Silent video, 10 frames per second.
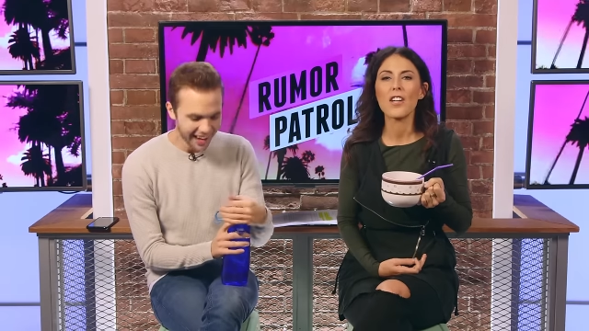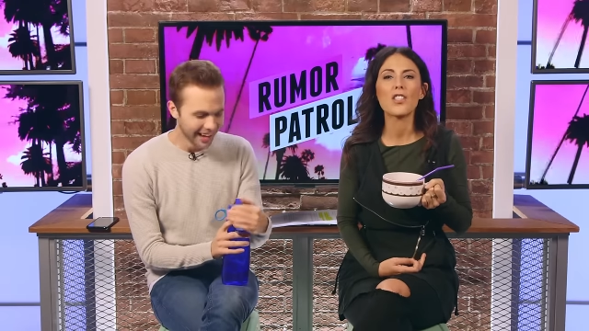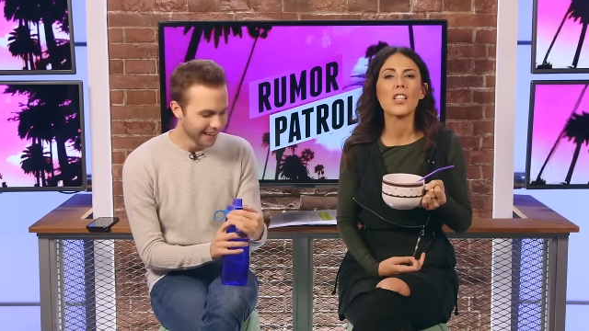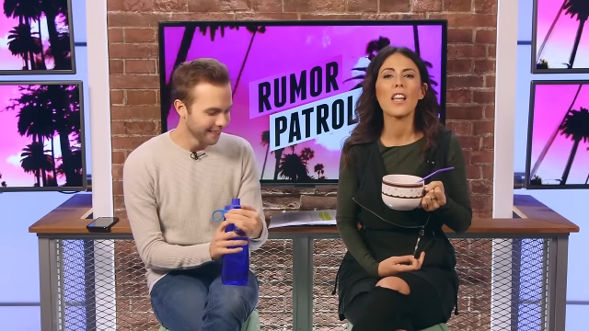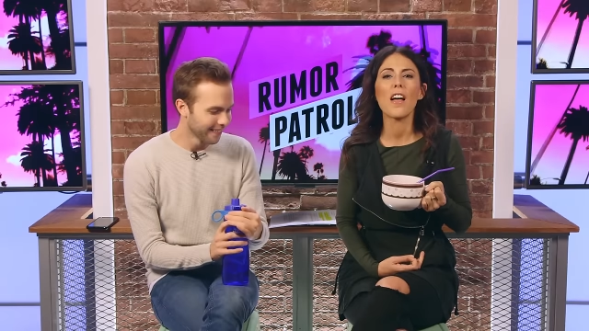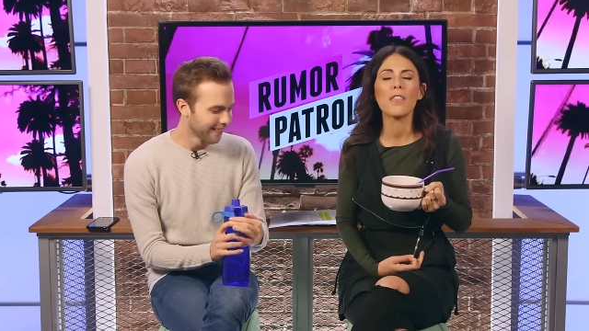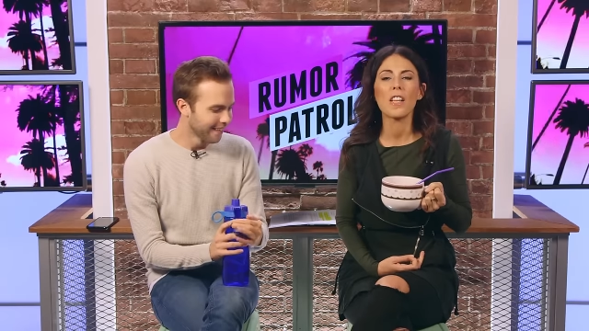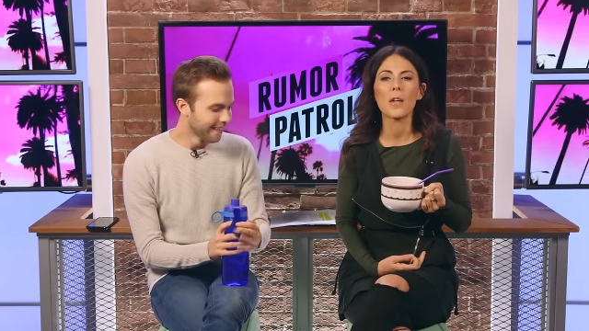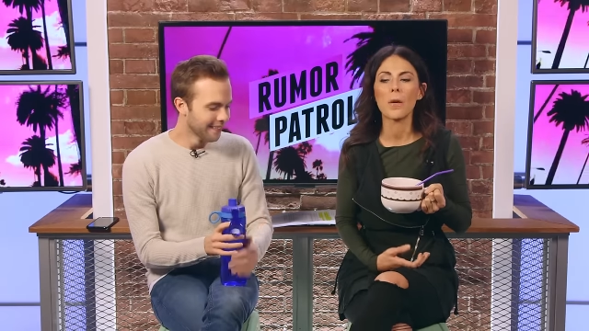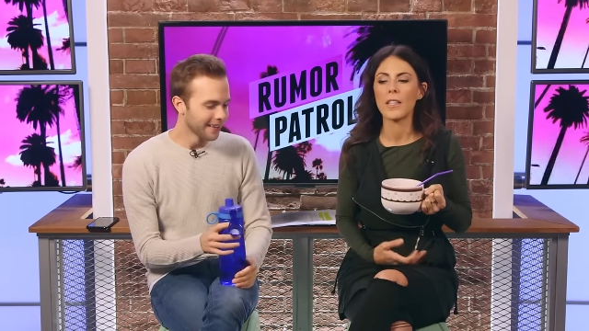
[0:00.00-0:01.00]
Speaker 1: I love
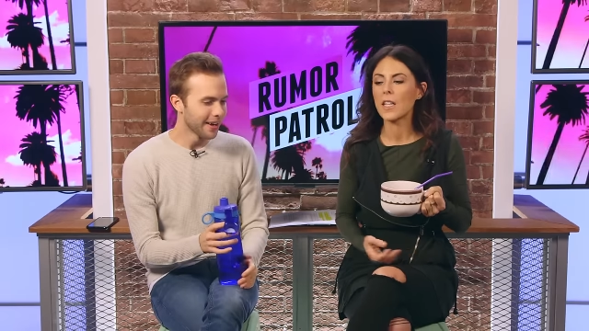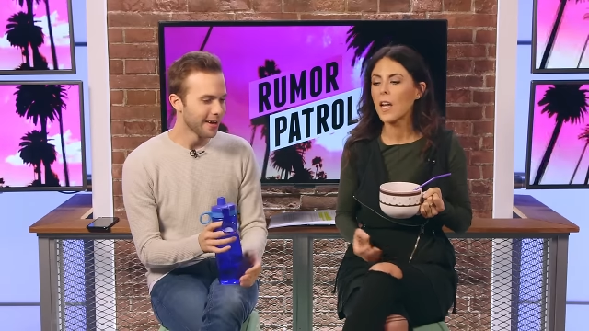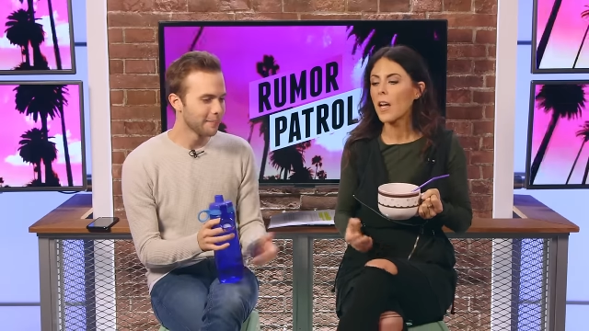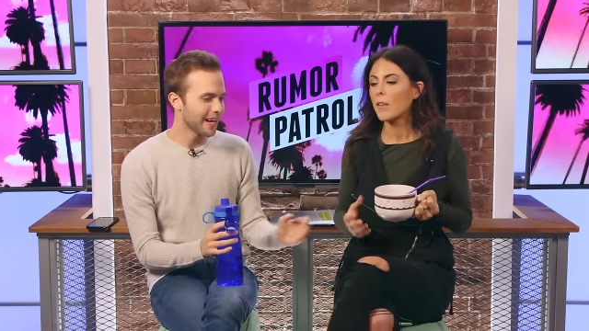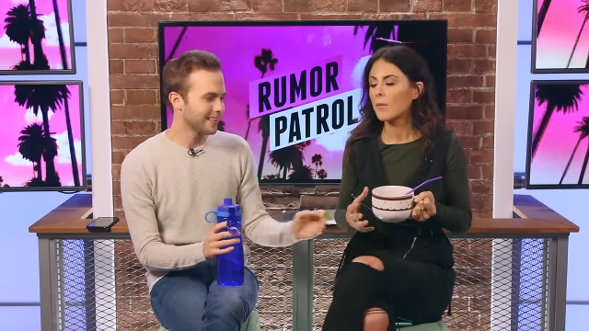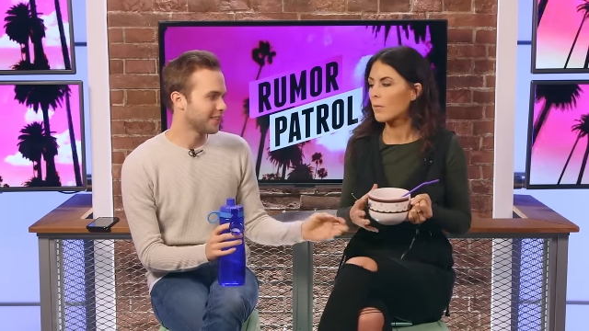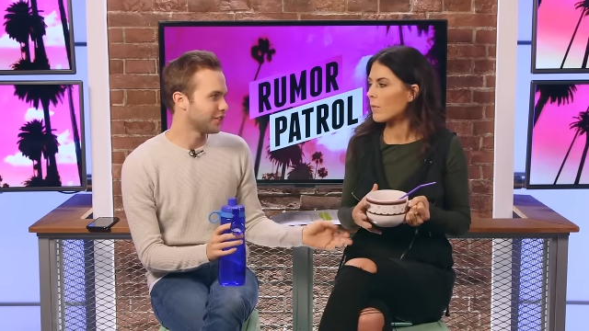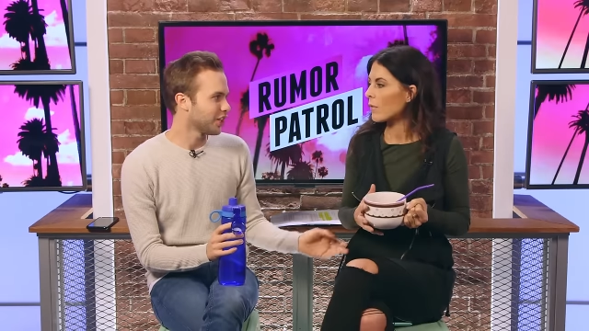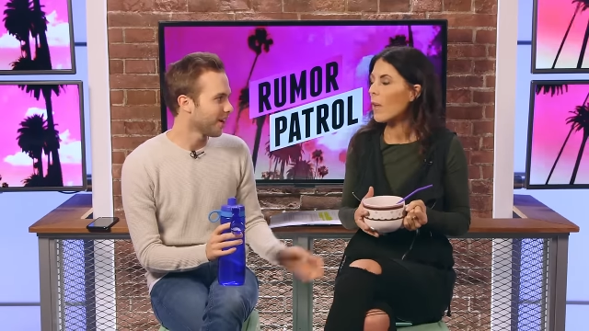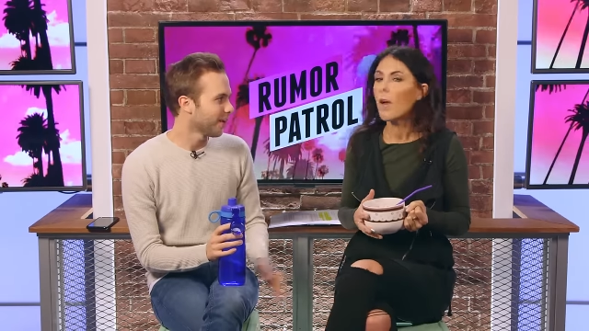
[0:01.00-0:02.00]
liquids. Back to
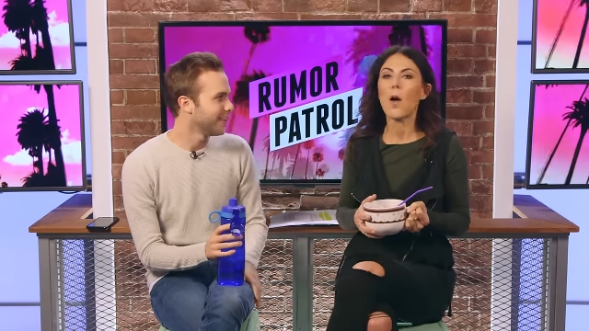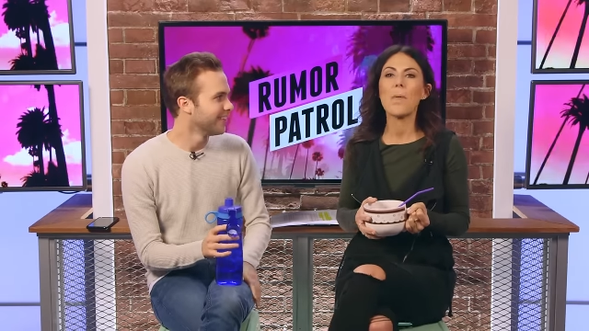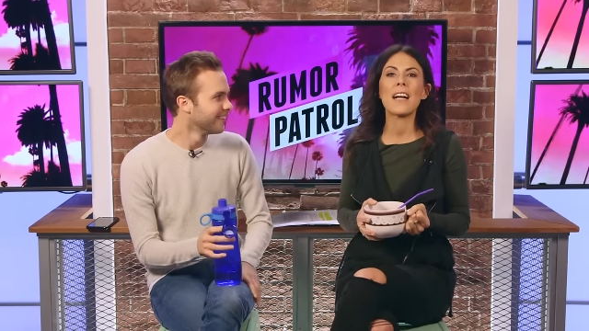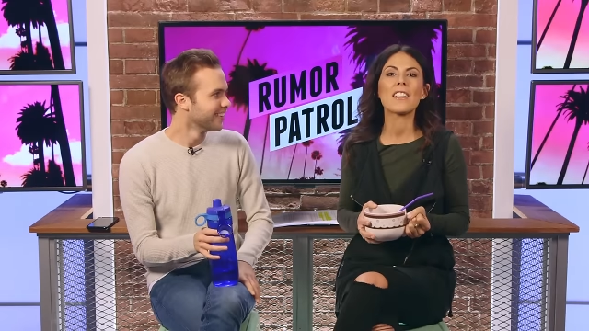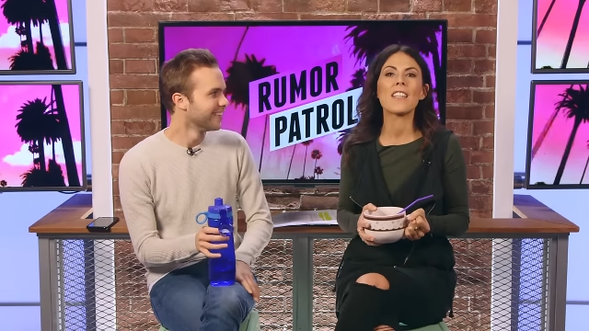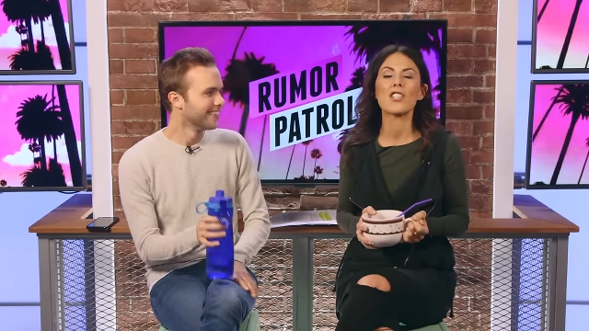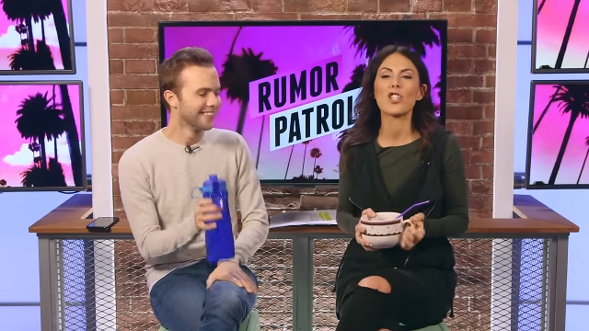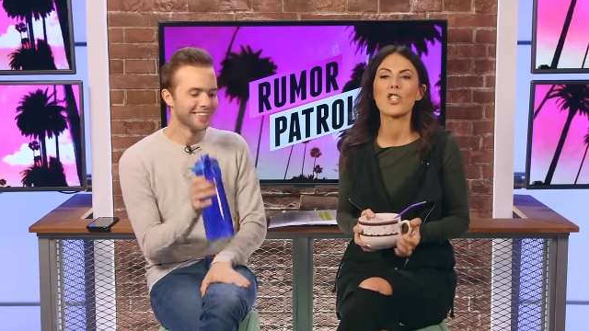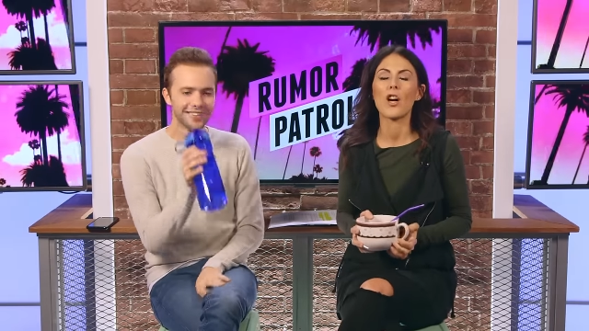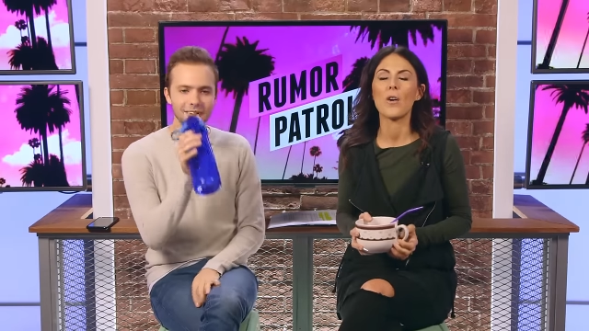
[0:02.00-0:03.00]
the show. Oh, back to
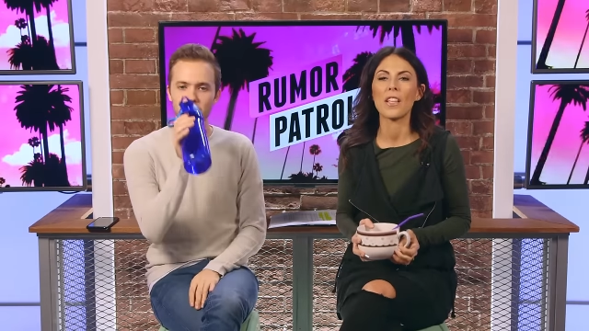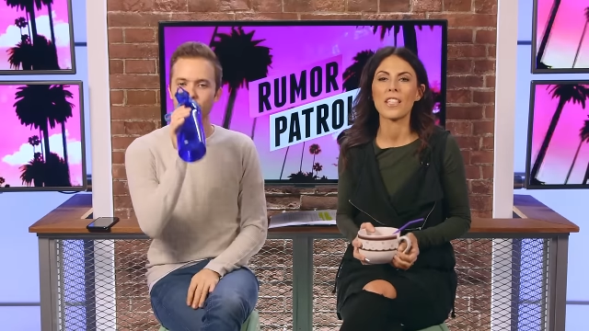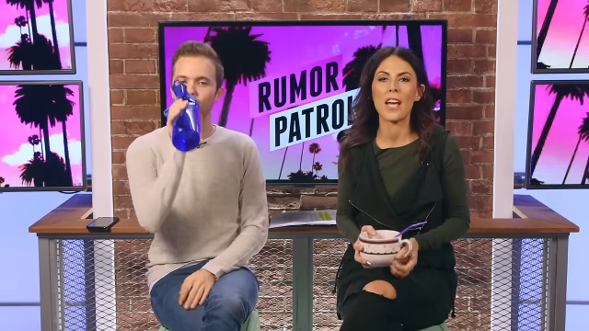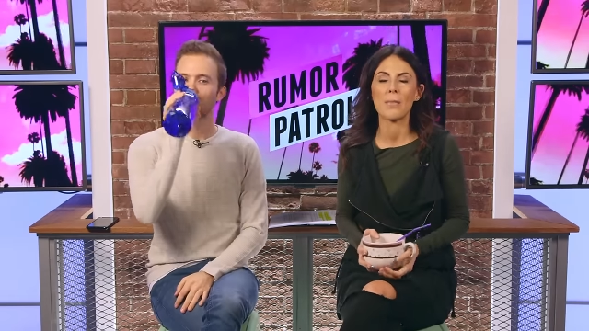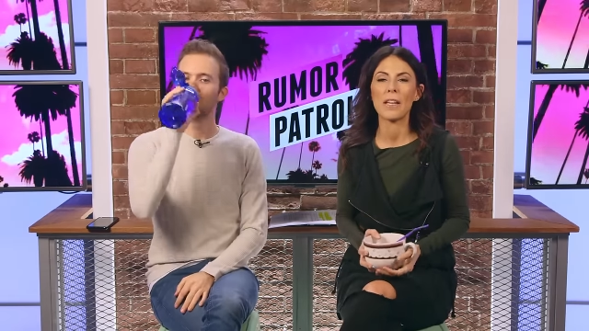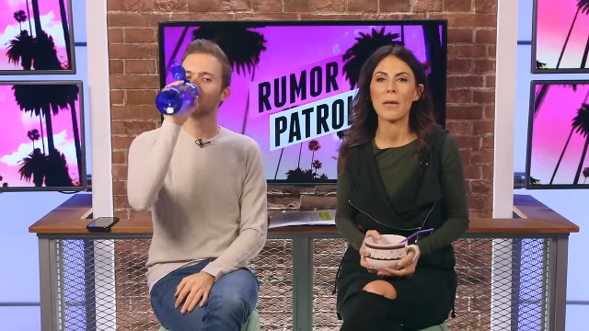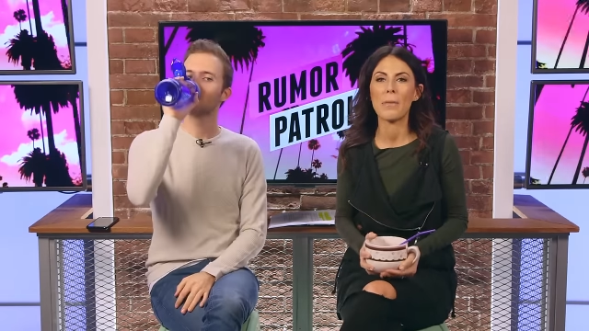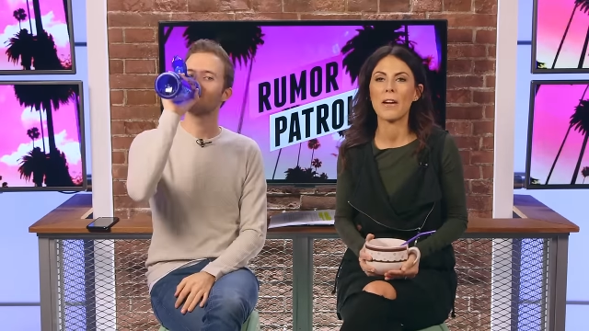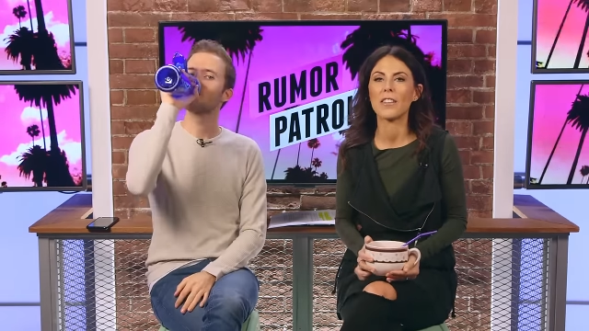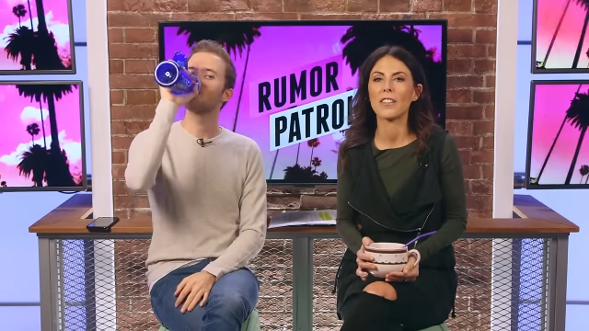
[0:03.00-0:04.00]
this show that's happening
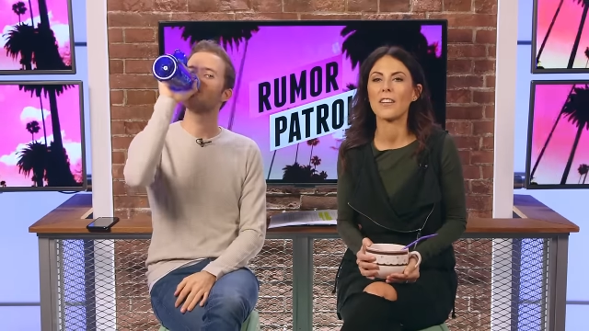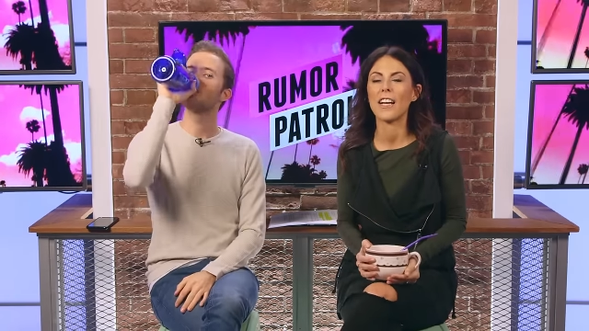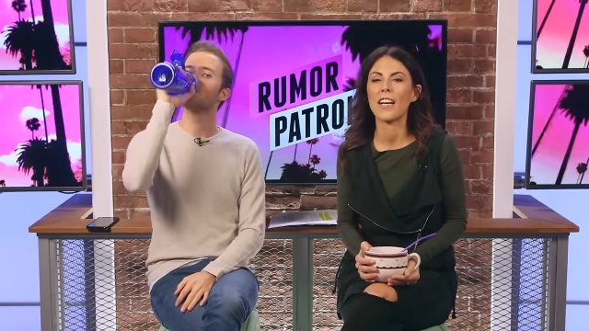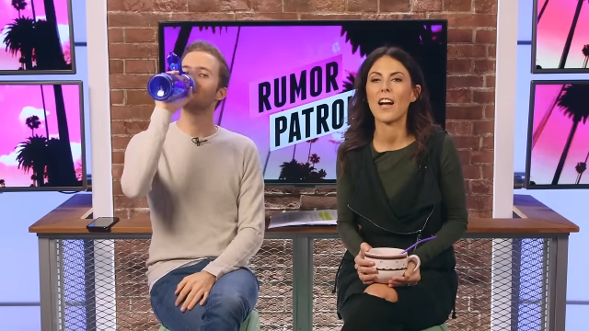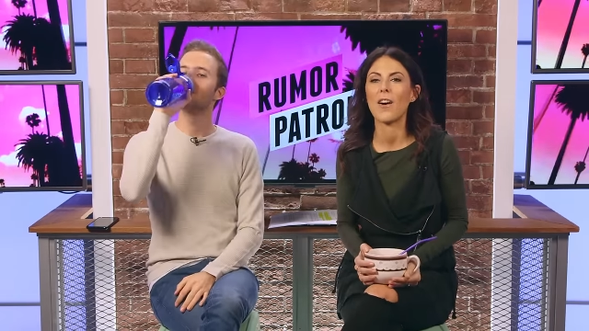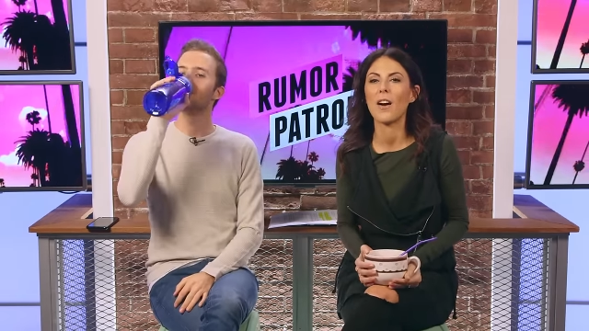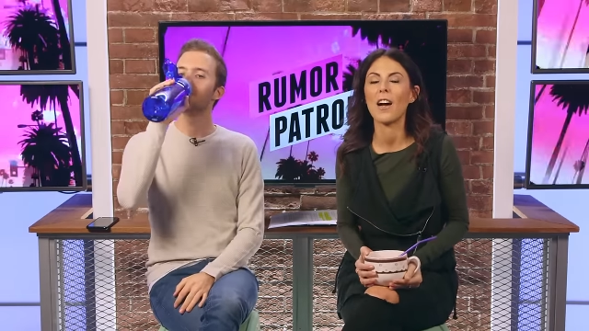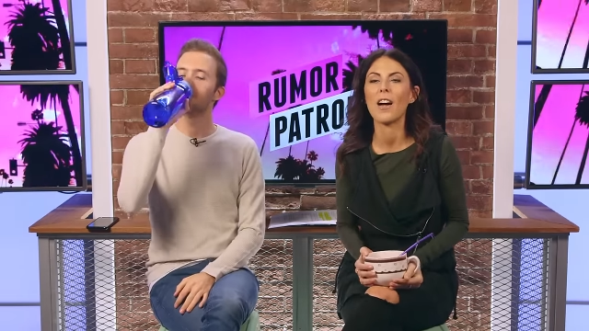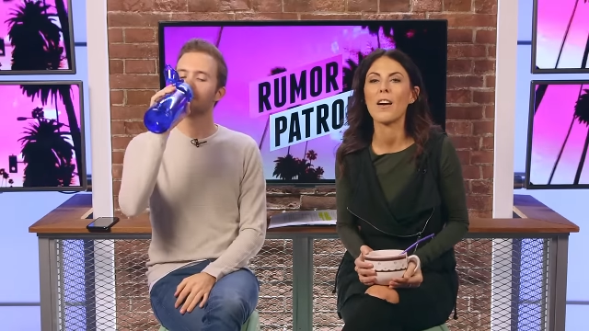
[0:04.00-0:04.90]
apparently right now.